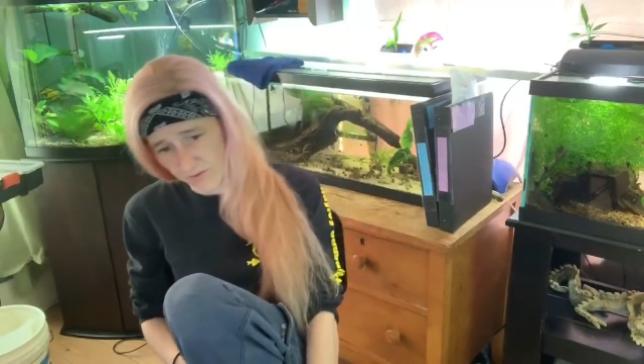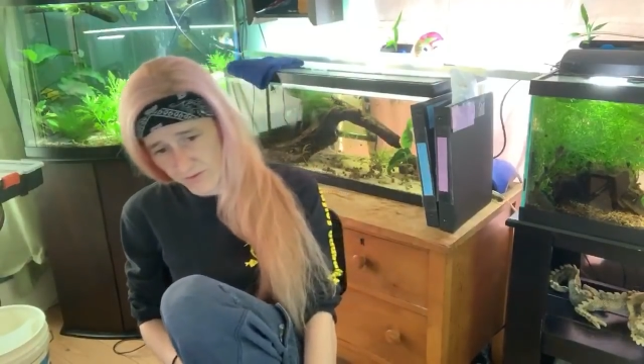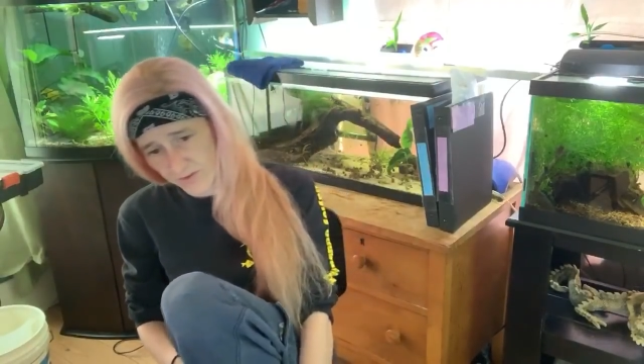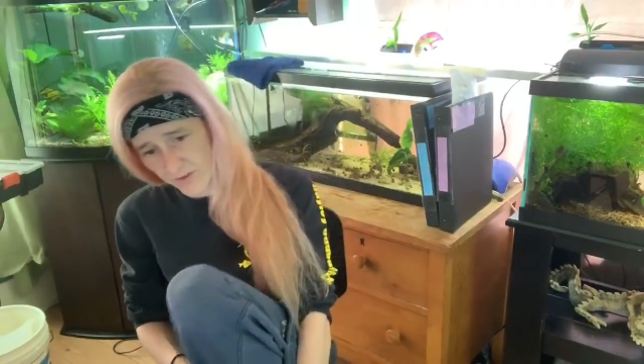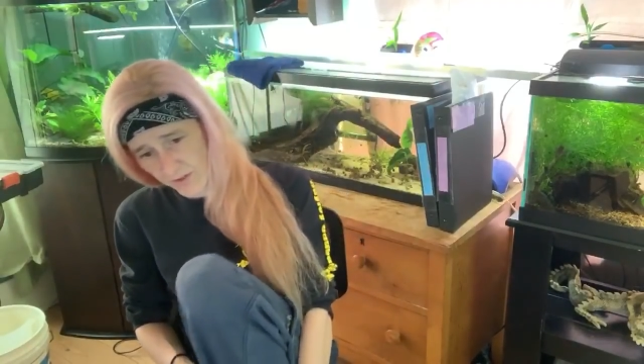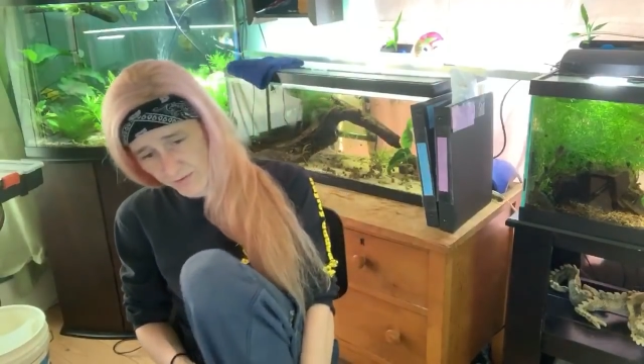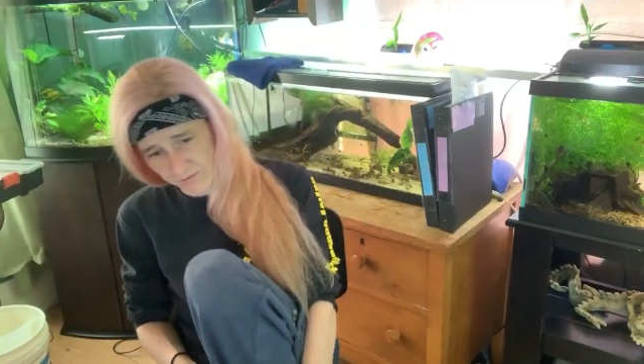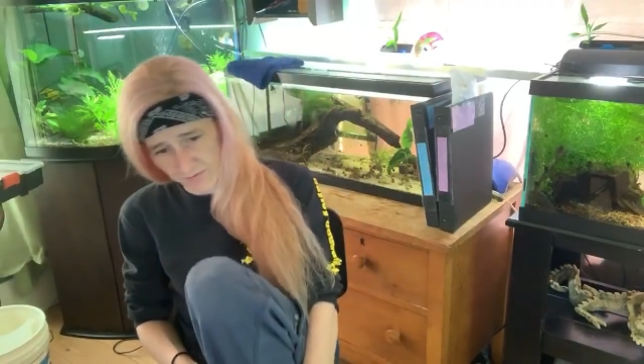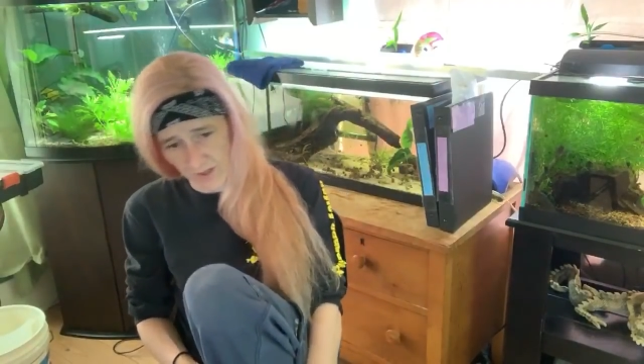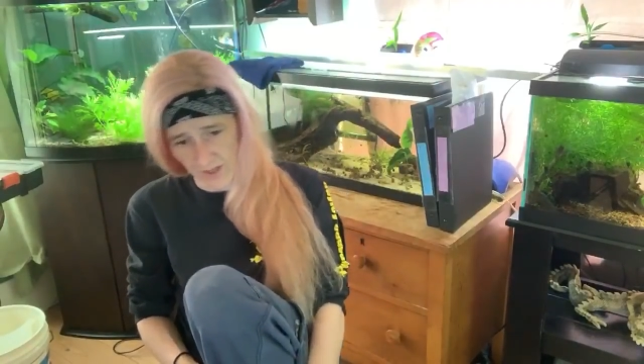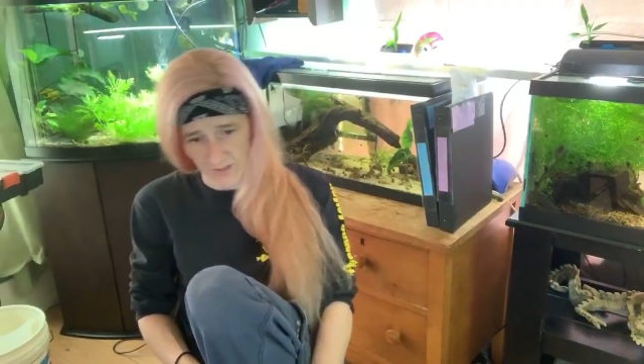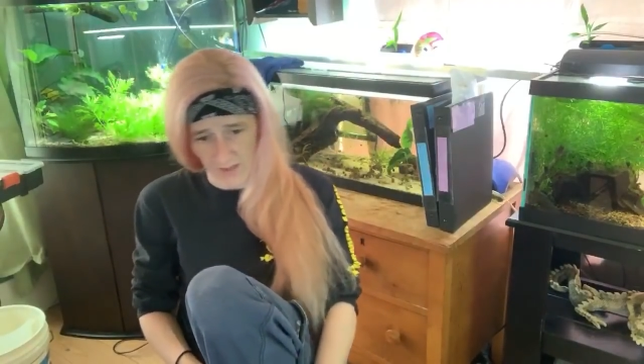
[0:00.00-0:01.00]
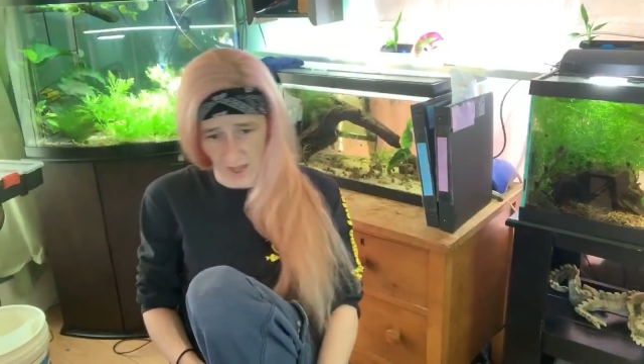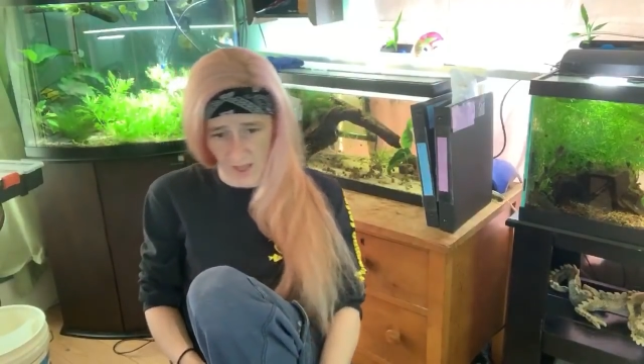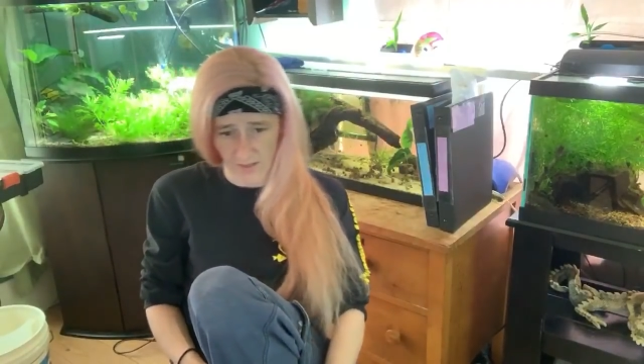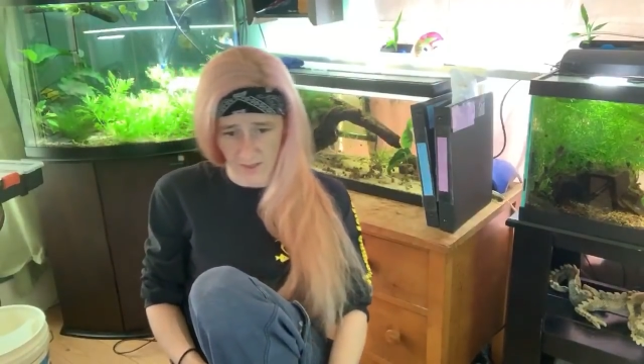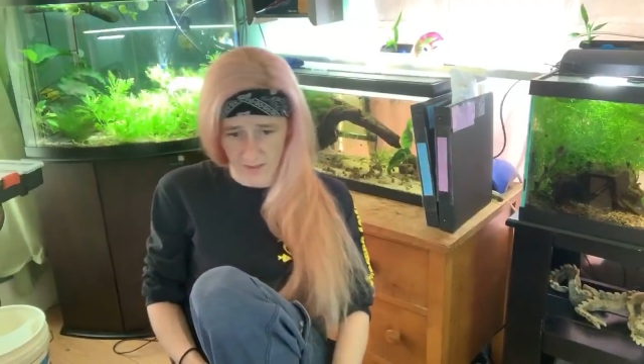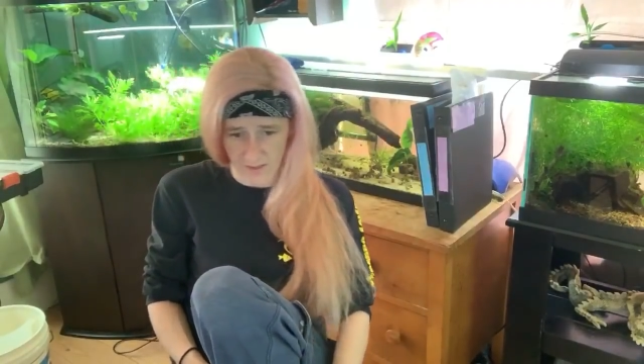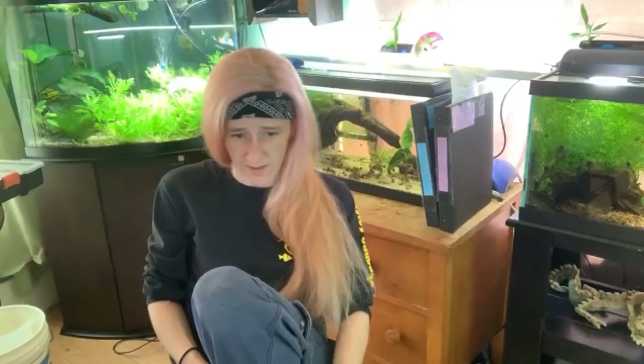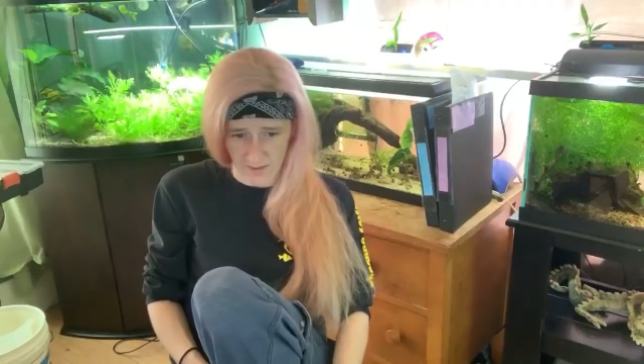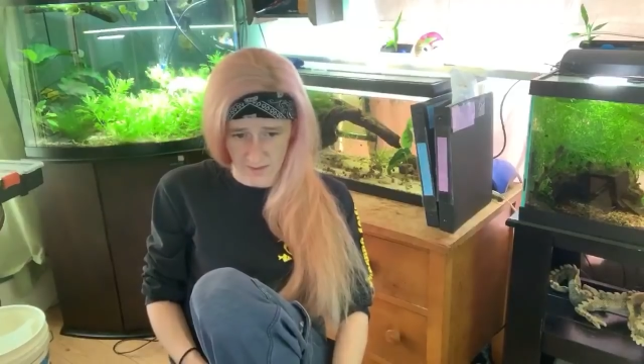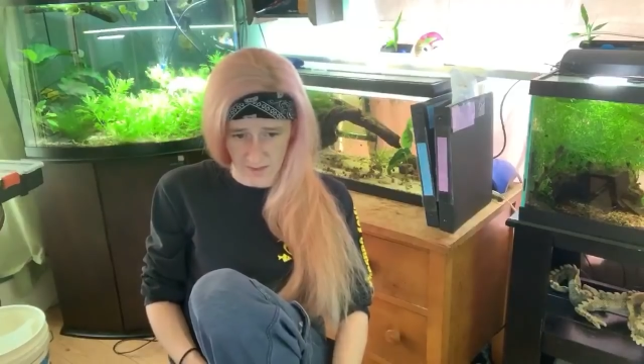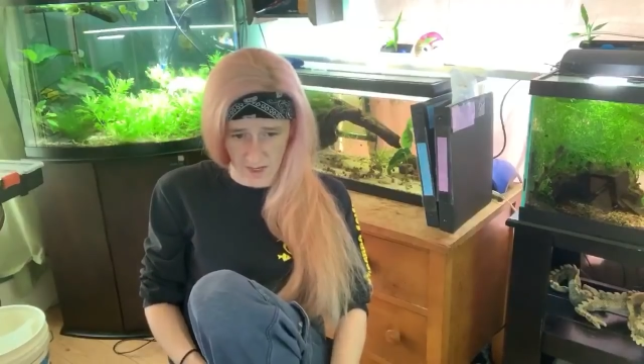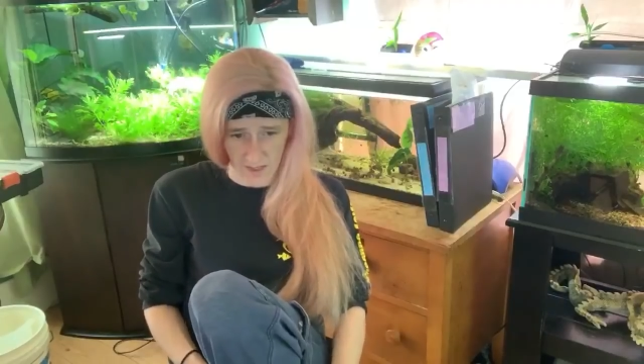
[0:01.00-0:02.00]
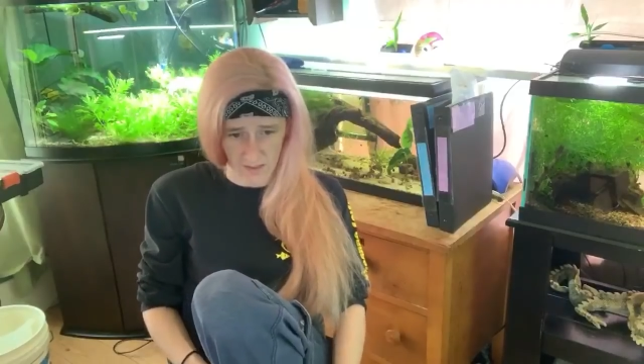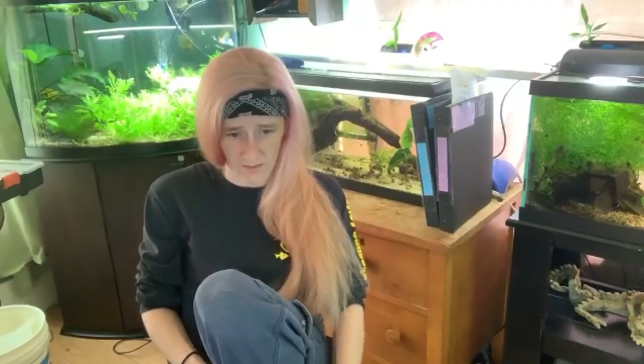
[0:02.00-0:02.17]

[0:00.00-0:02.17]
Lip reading: stuff like that. That's insane.